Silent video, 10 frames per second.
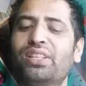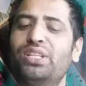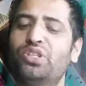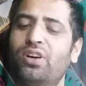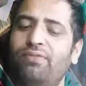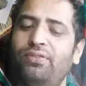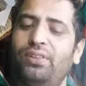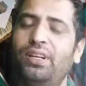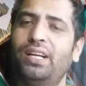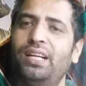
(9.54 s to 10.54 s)
on the job.
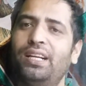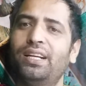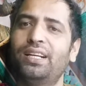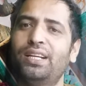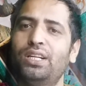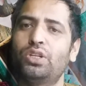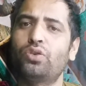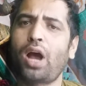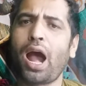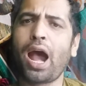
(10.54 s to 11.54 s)

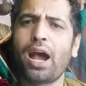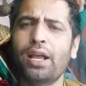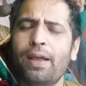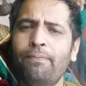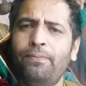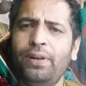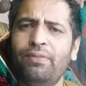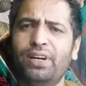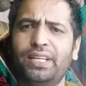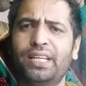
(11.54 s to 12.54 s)
So
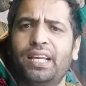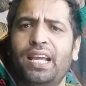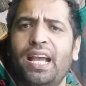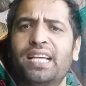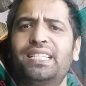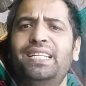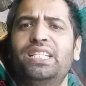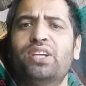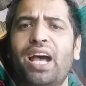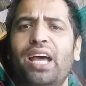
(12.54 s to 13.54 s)
everybody has the
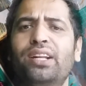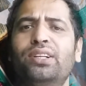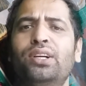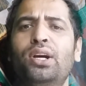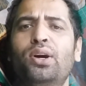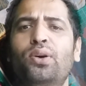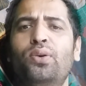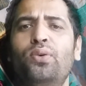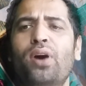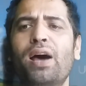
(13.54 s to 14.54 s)
desire
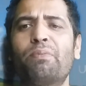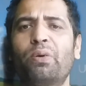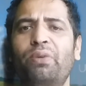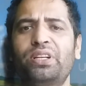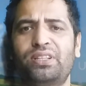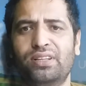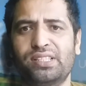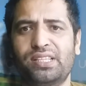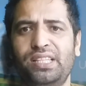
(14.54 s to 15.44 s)
who are professionals.